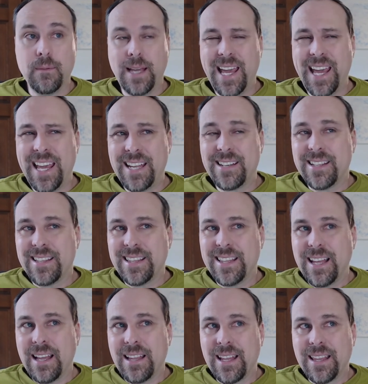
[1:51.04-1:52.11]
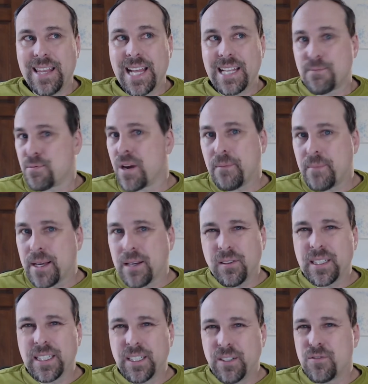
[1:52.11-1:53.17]
And that's
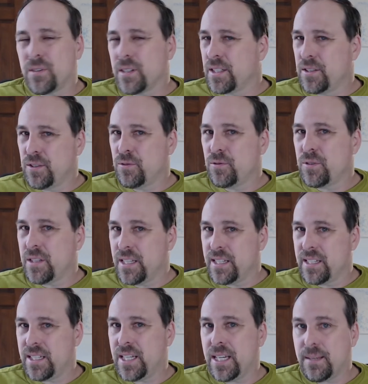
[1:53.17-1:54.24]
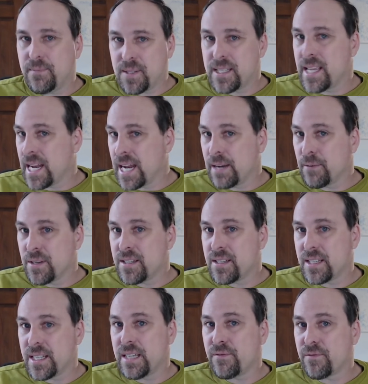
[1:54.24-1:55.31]
primarily usually due to the tips that I
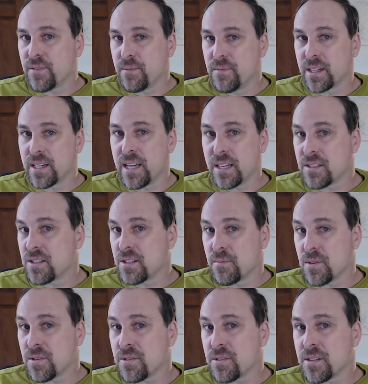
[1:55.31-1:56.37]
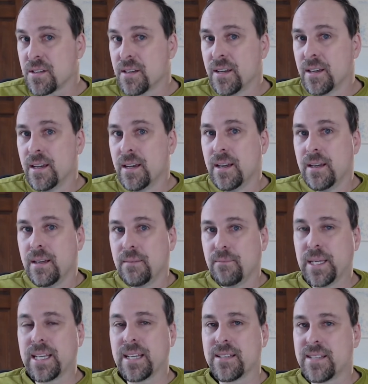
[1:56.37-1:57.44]
receive from the customers,
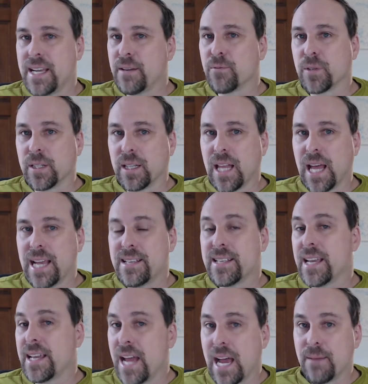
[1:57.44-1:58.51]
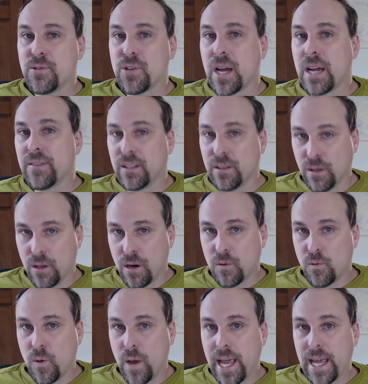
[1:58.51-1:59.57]
because they realize that I'm driving a
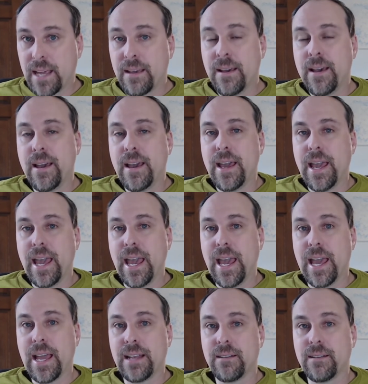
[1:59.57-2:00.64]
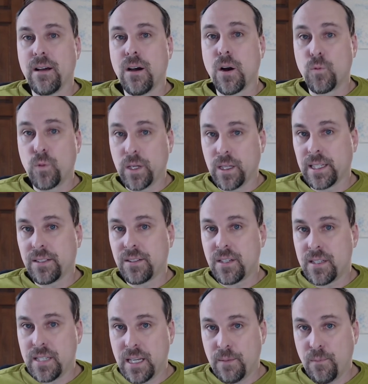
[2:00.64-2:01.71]
long way and are willing
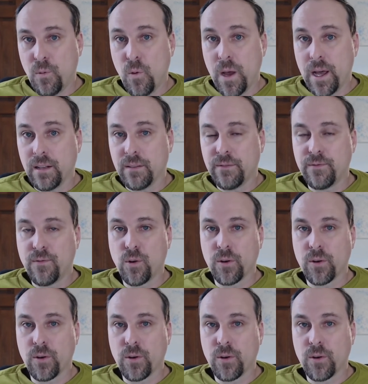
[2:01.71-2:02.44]
to tip well for